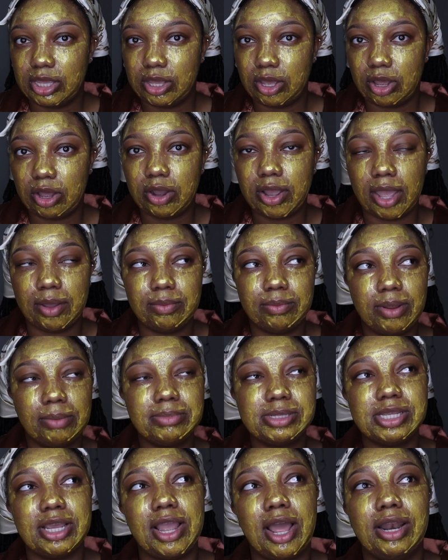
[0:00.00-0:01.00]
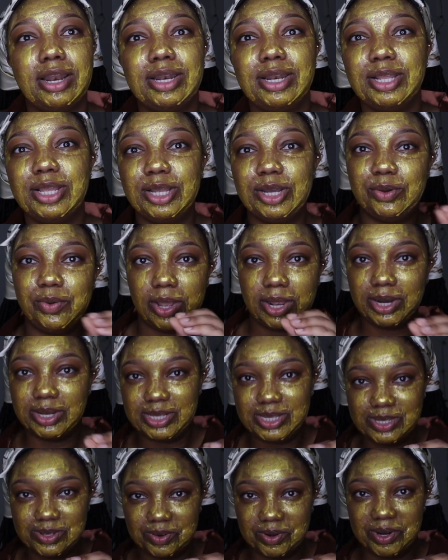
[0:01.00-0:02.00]
yo, okay, I'm gonna tell y'all a little quick
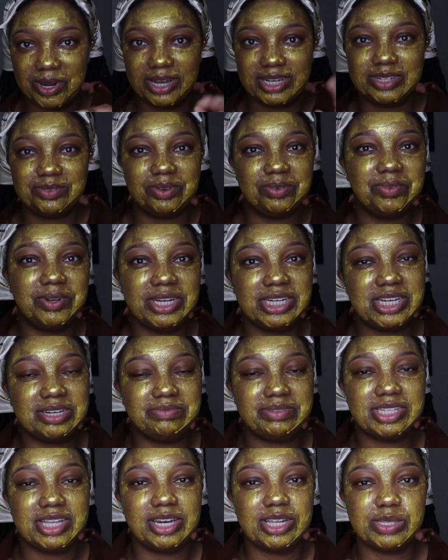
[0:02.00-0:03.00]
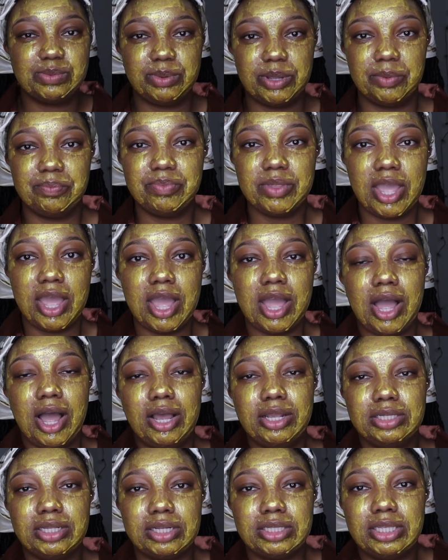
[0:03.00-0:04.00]
little story. I really shouldn't be saying this, but
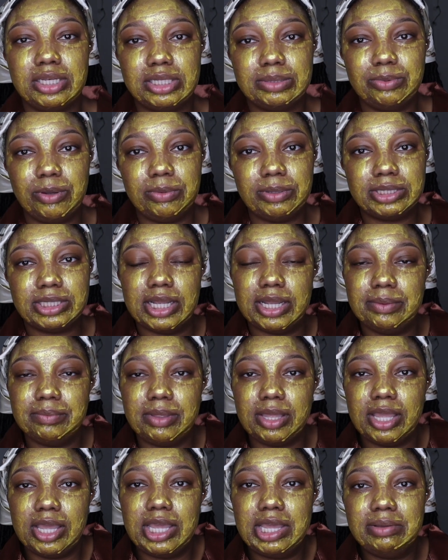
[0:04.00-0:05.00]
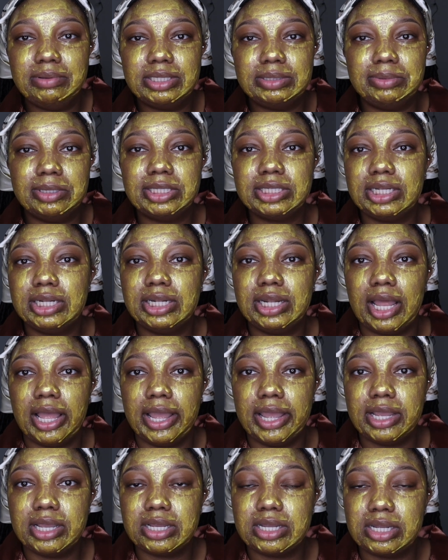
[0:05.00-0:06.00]
I was talking to this boy one time, and he was basically
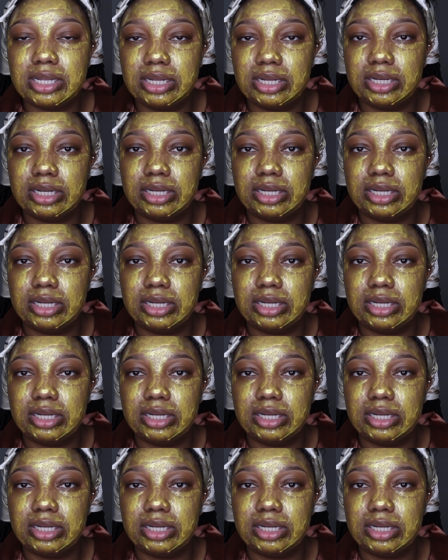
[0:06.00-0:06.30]
like,